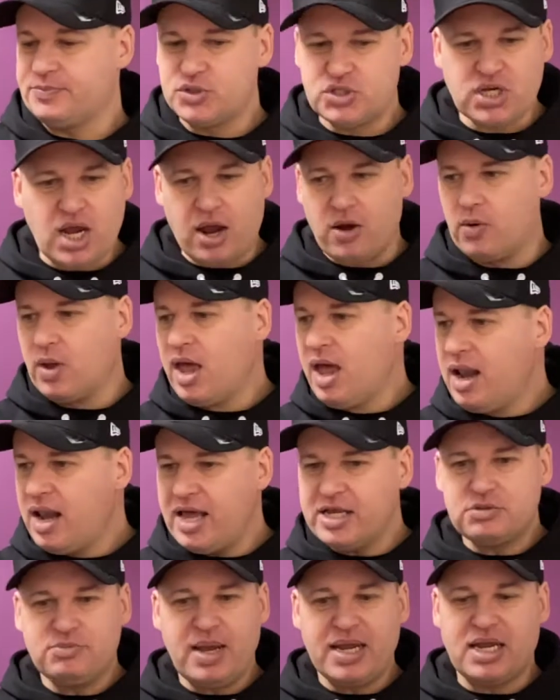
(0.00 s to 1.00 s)
So
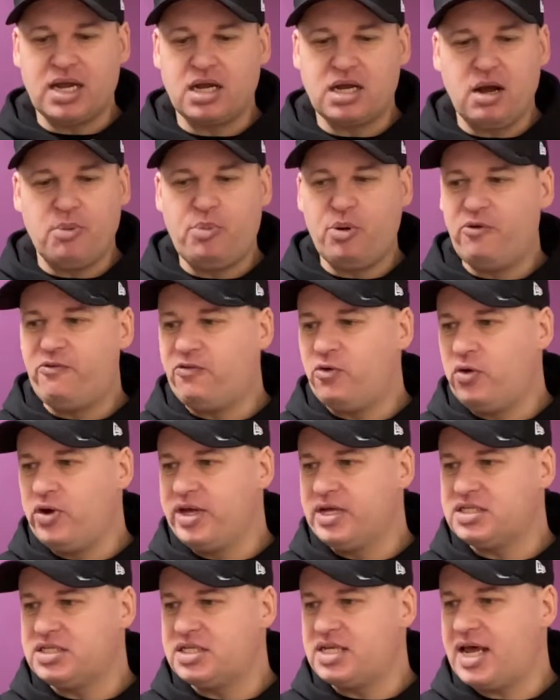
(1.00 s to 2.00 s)
let's make a couple for
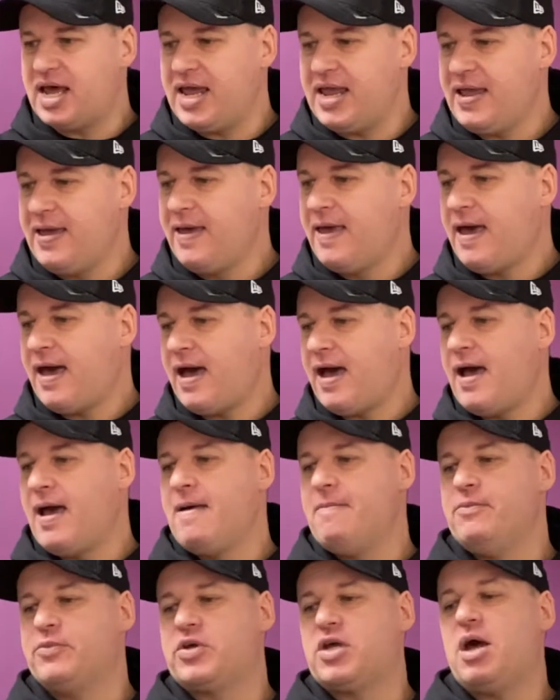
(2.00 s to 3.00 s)
you today,
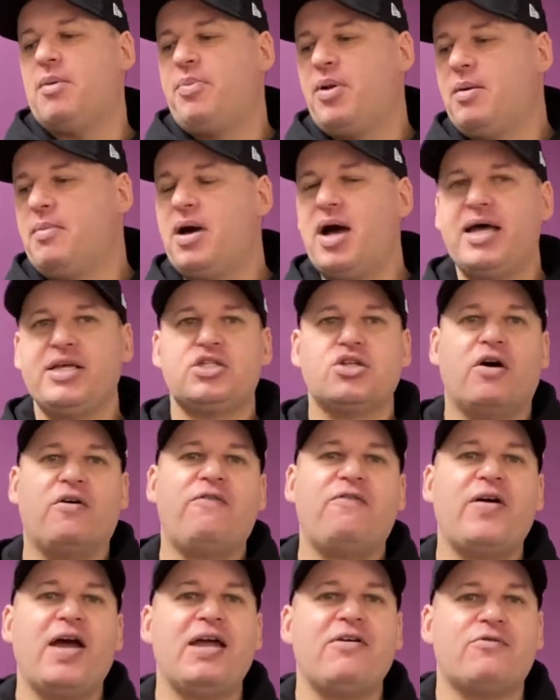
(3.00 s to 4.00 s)
a couple of my sort
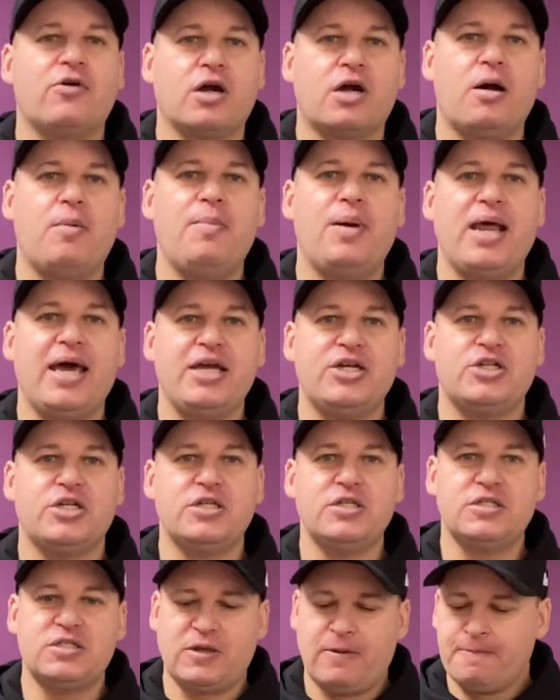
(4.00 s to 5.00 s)
of favourite
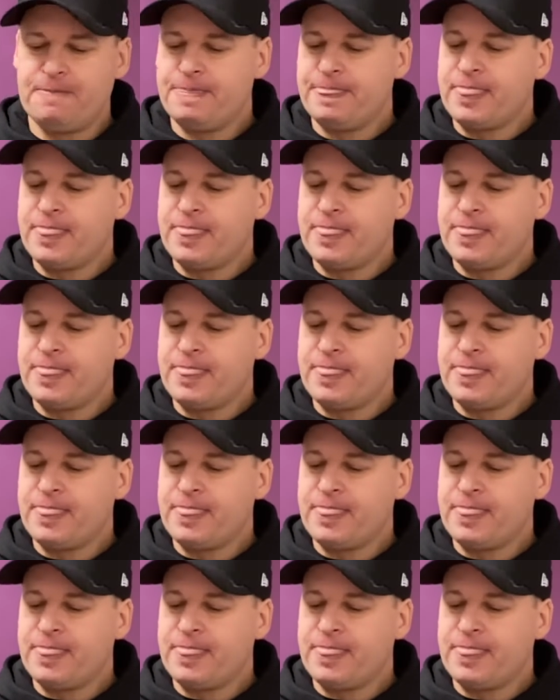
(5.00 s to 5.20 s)
combinations.